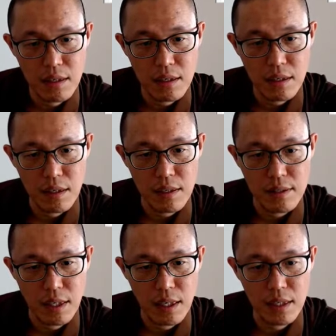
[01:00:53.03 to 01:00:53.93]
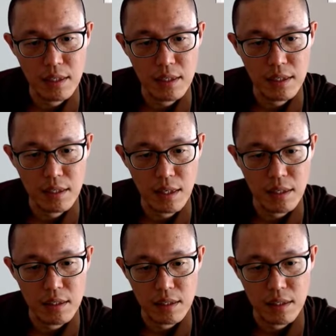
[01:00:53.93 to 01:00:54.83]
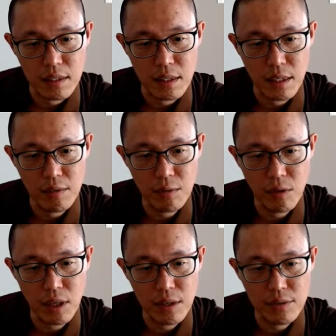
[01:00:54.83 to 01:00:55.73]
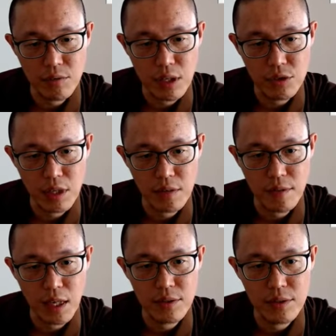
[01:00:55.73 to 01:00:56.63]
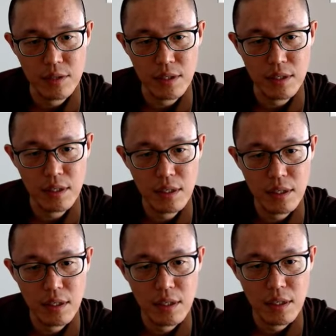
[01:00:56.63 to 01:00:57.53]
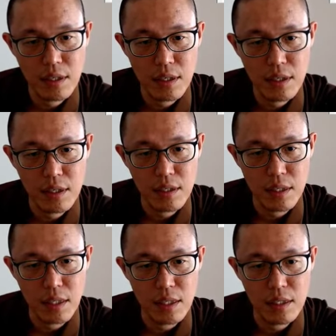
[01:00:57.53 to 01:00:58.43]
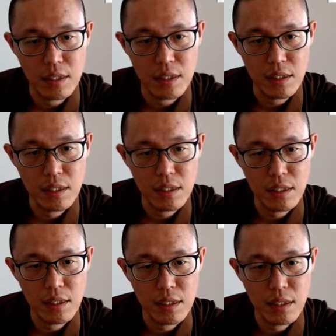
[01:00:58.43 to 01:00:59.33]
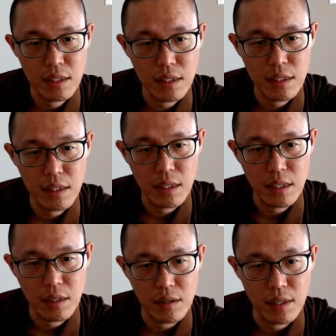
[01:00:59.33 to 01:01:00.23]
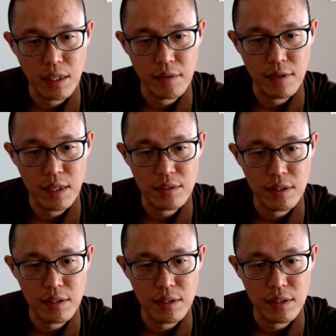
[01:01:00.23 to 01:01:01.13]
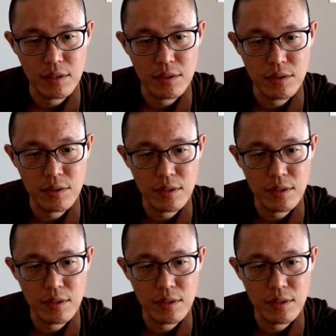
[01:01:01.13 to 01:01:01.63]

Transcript: And then Lei Hua's question I've answered. Then, okay, I've answered this.